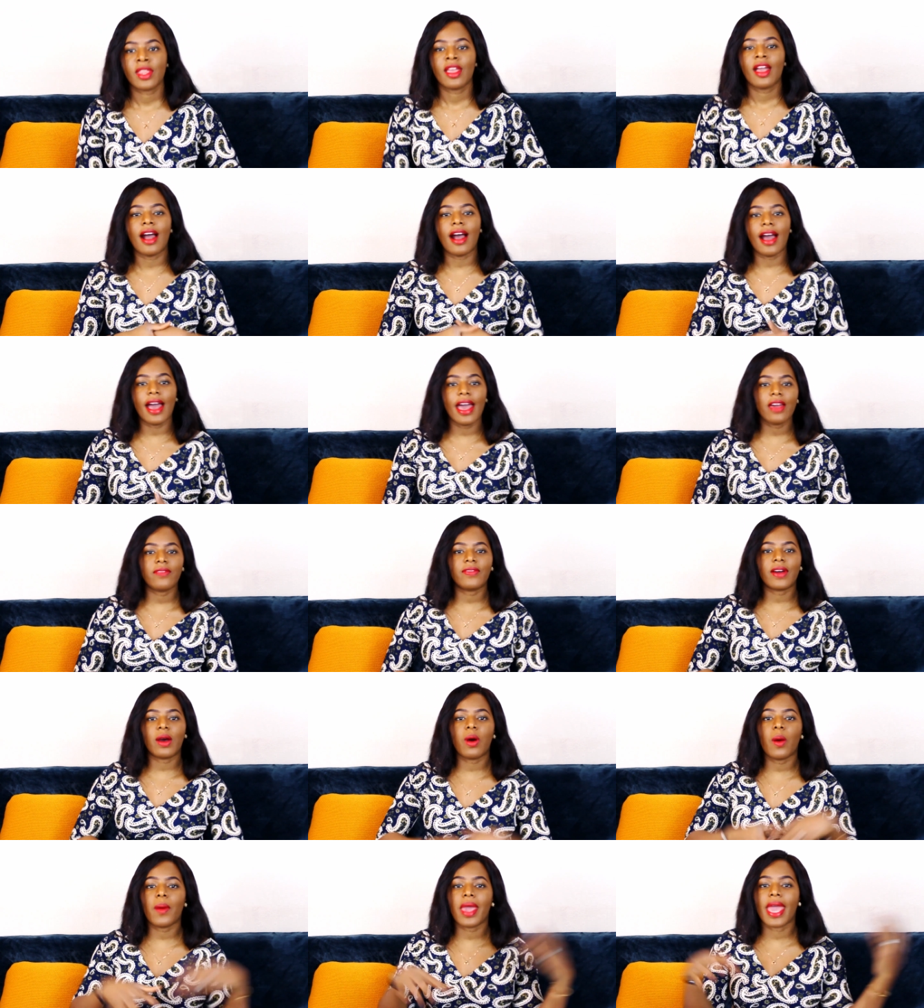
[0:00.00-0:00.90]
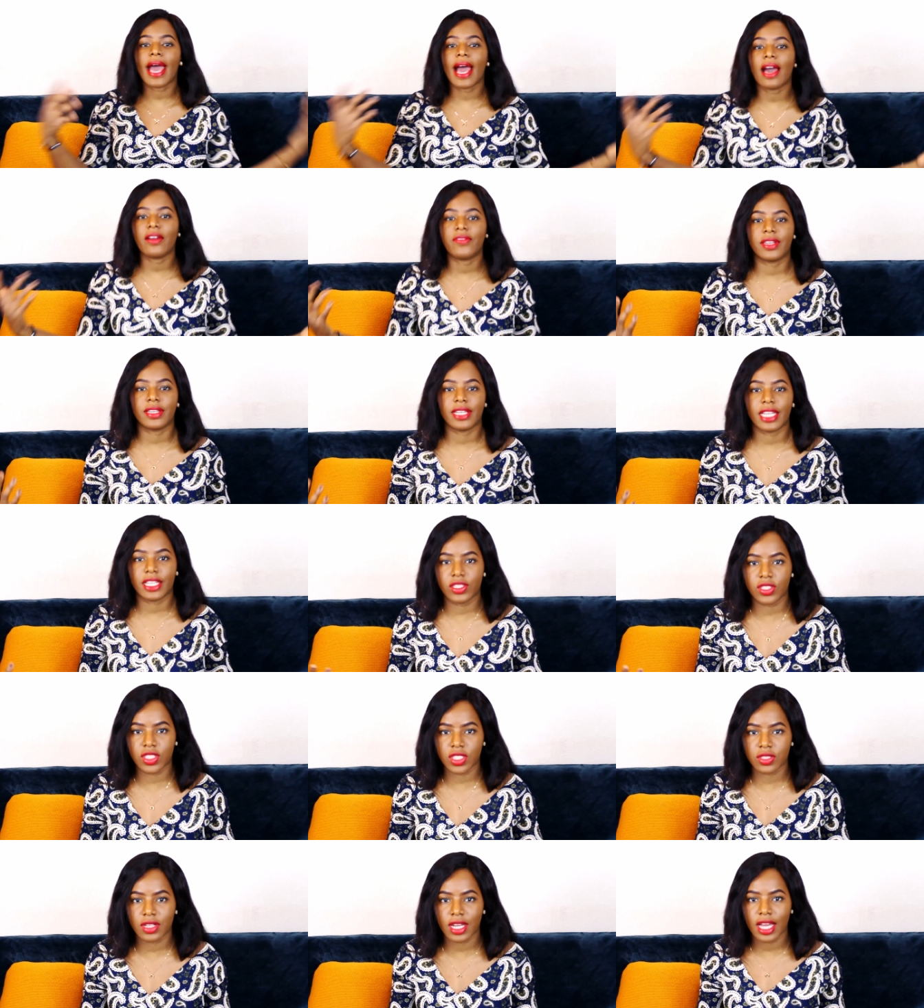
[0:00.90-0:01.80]
However, what we have in
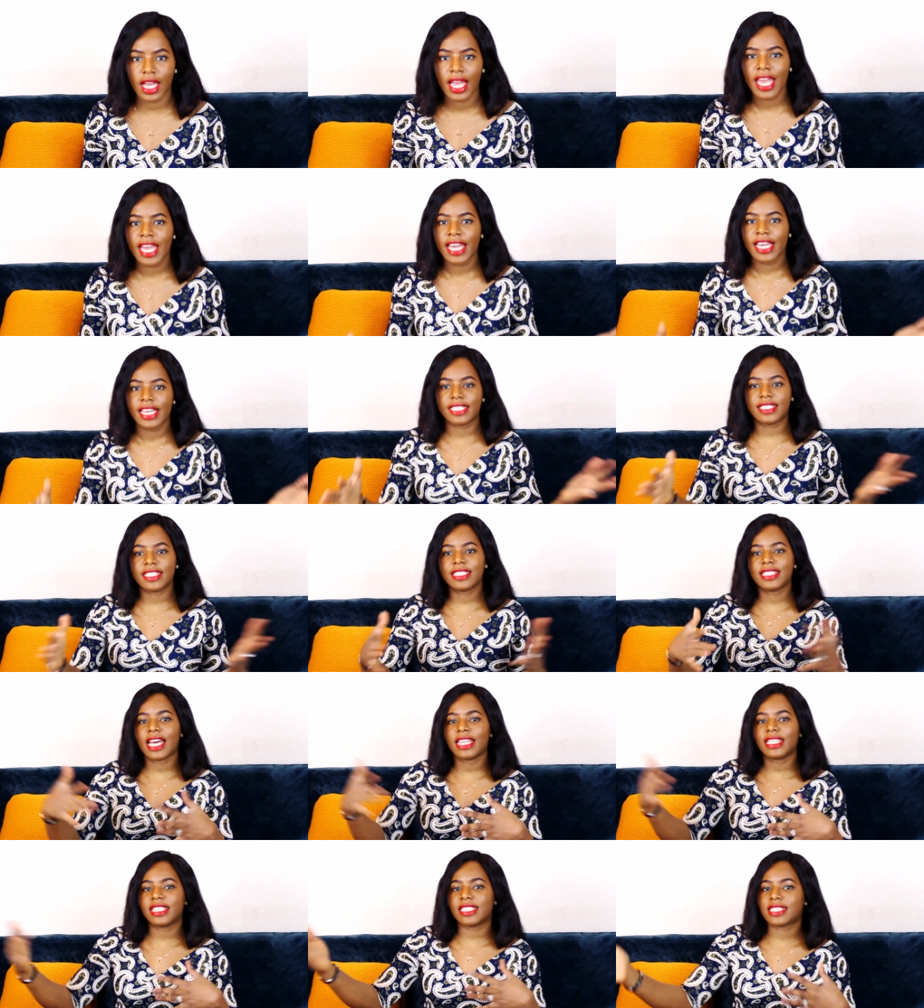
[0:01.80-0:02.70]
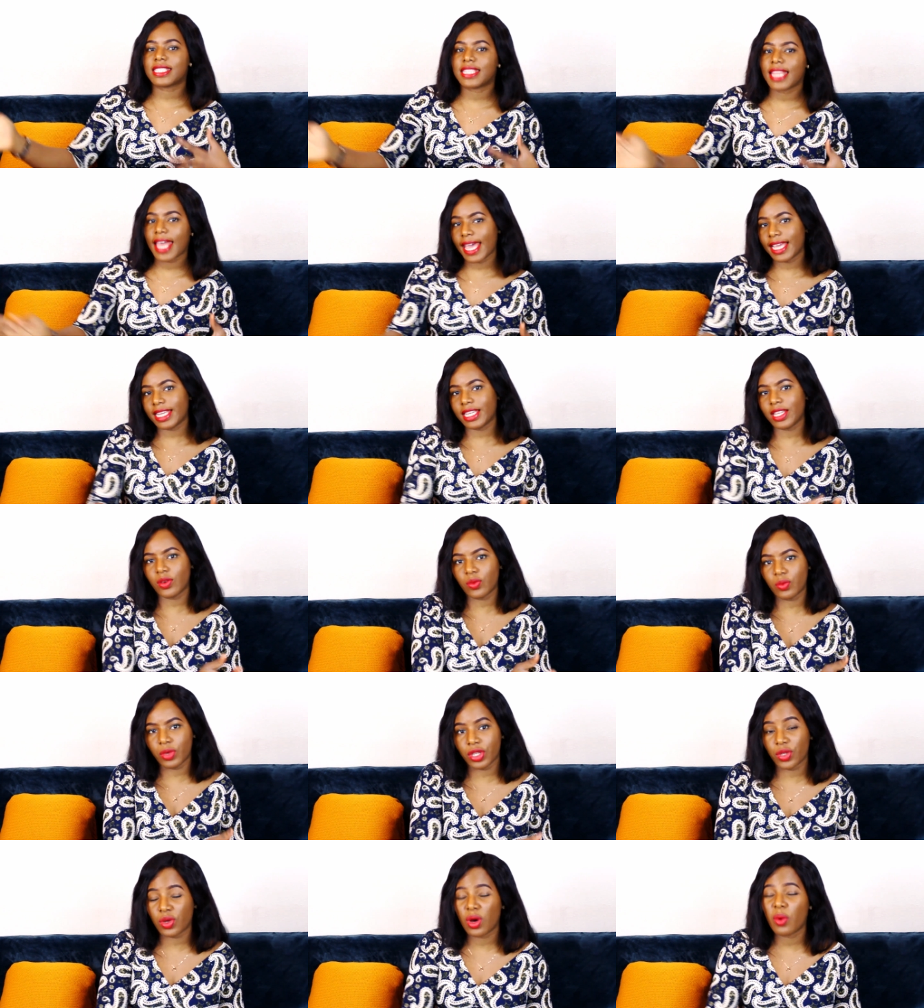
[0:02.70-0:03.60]
Nigeria is either the sliding
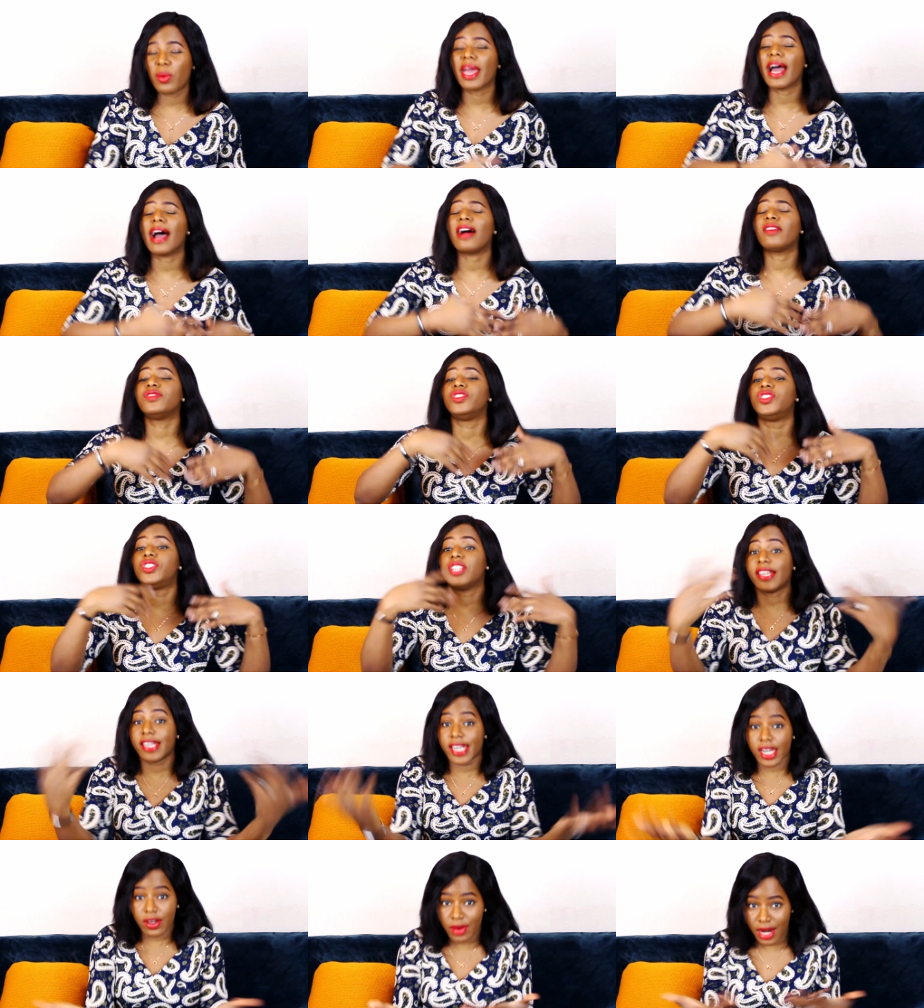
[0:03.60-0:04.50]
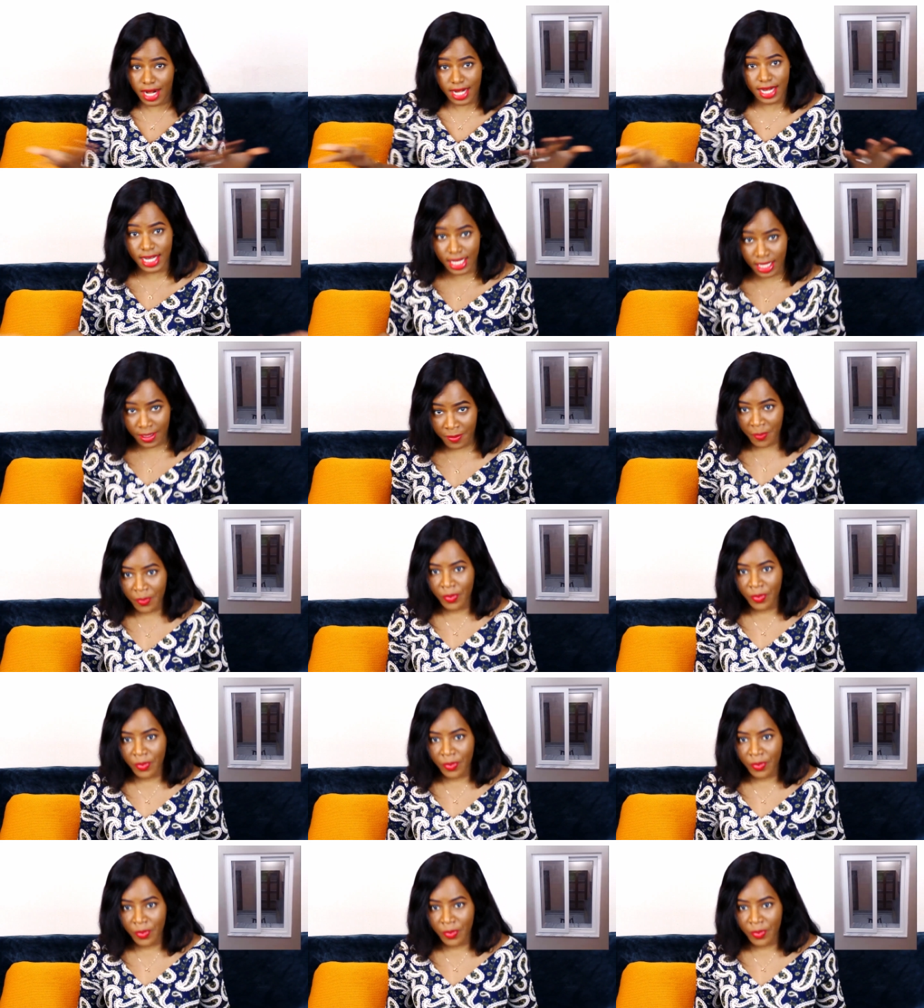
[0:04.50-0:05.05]
window. We have generally,